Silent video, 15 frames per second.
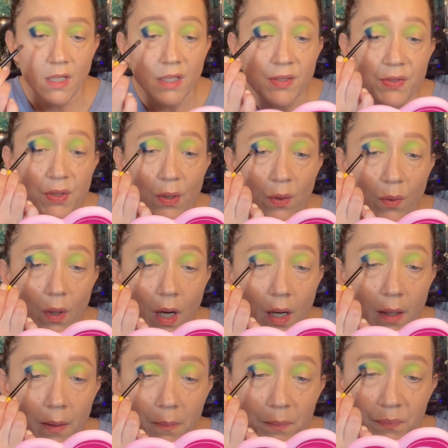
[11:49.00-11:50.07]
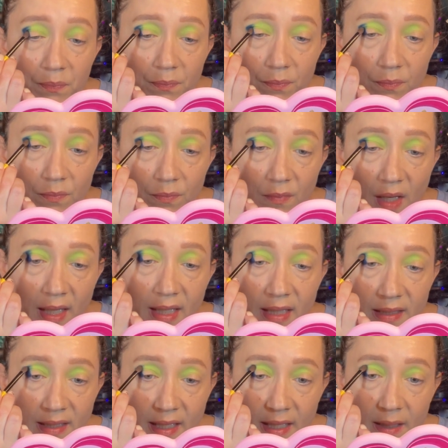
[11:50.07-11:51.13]
So, I get
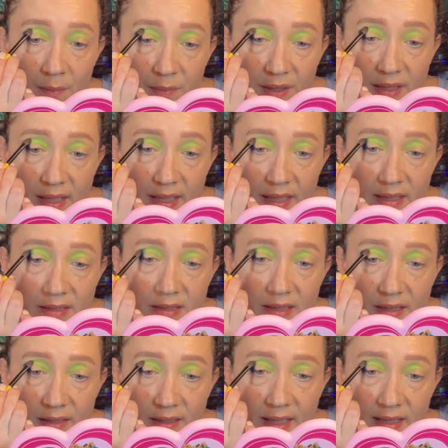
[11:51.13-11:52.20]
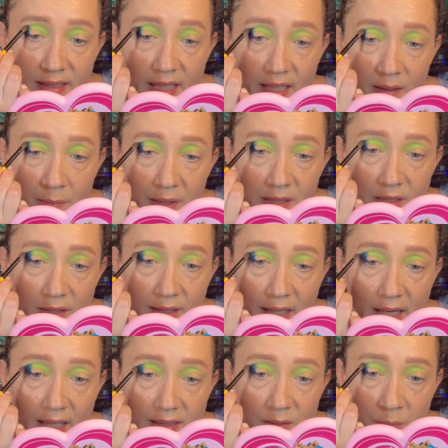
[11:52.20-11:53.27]
in the ambulance, they take me to the
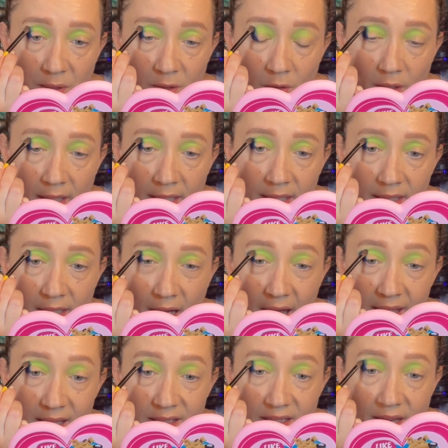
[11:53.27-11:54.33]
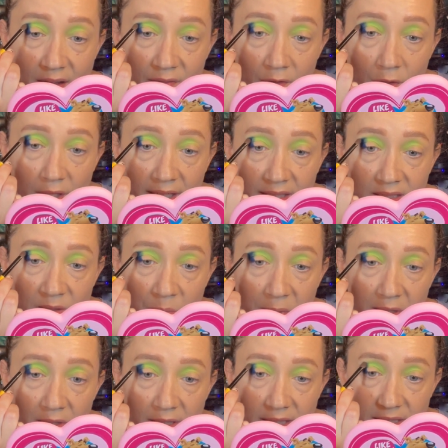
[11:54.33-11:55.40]
hospital, and I had never
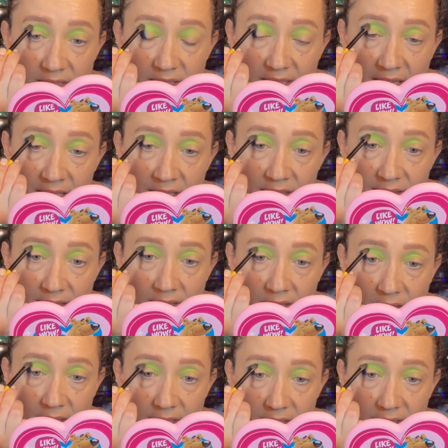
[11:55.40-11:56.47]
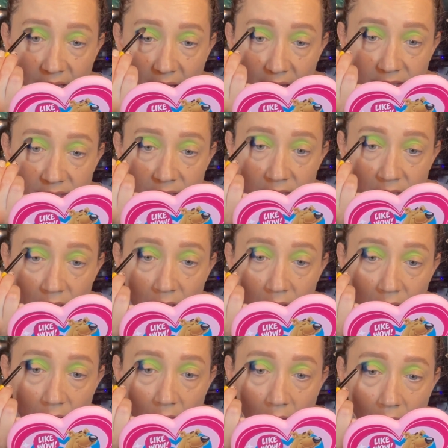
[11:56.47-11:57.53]
experienced anything like that.
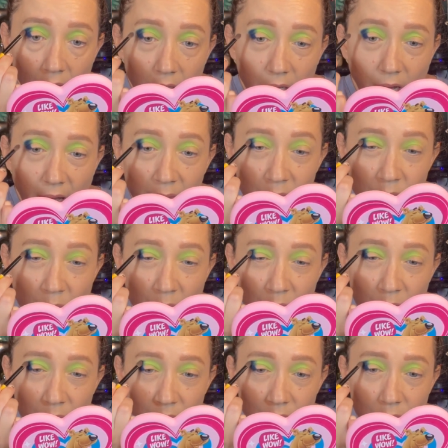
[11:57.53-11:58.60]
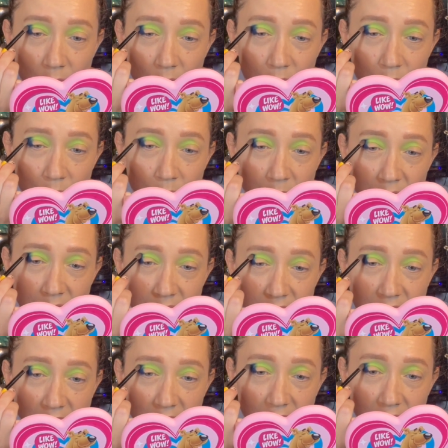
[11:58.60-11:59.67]
I remember being
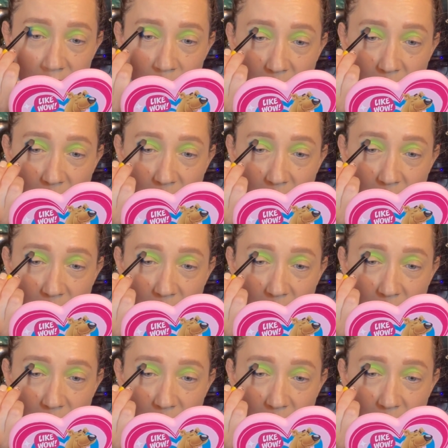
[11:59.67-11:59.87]
taken